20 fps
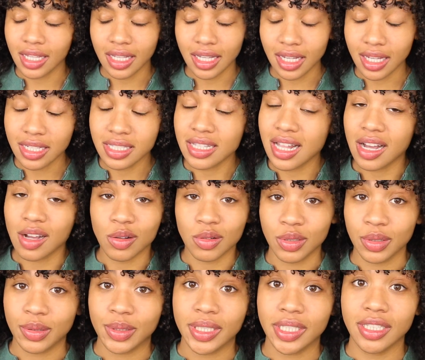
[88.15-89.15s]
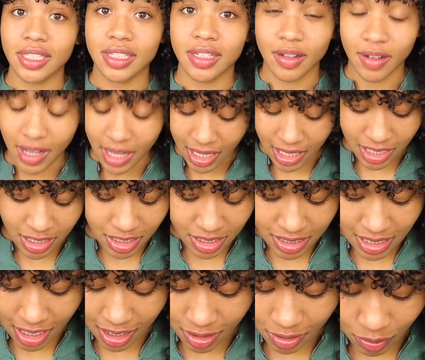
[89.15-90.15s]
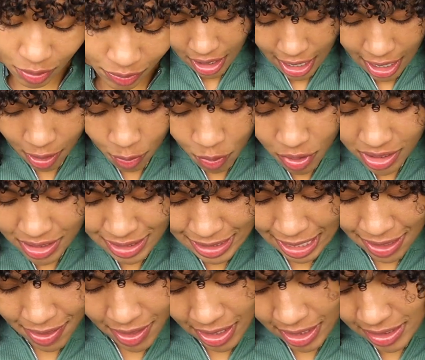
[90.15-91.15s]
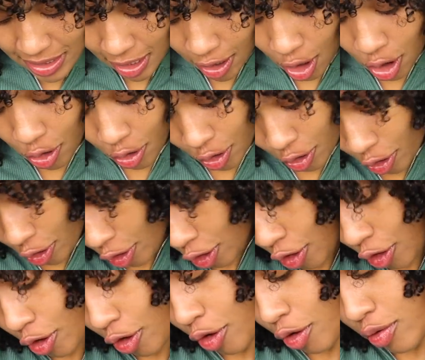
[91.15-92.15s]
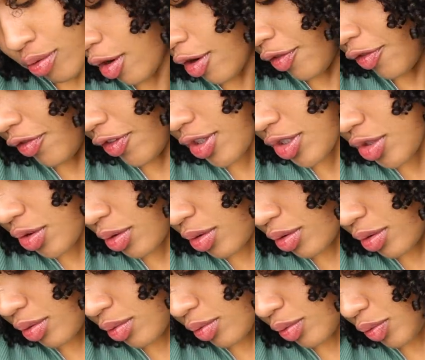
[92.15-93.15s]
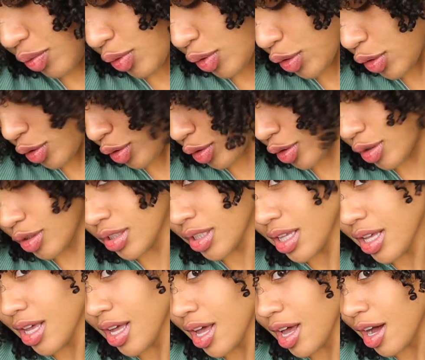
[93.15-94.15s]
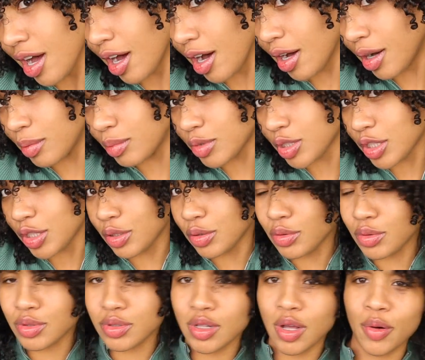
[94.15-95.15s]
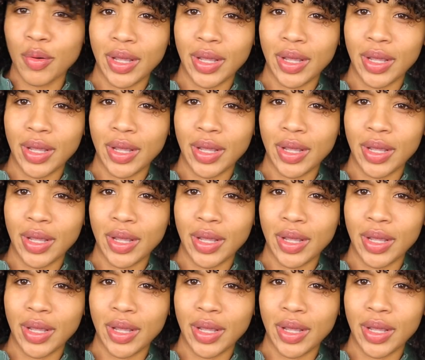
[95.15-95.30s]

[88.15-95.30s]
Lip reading: it's not gonna do it, okay? It's just not gonna do it. I don't wanna say that it's like a curl official rule to use low